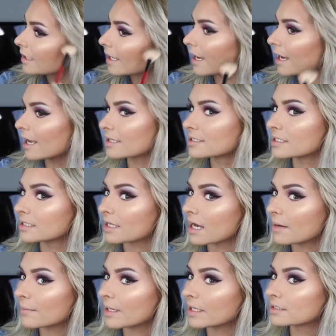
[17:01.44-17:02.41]
yeah, see
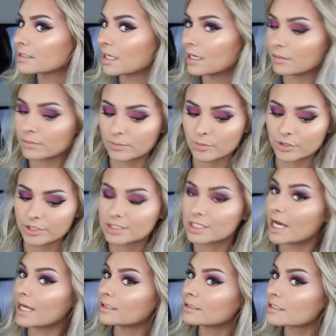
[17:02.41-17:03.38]
that makes it a little bit more
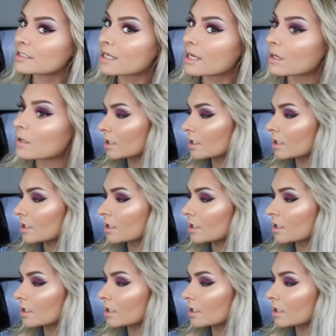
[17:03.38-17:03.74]
intense.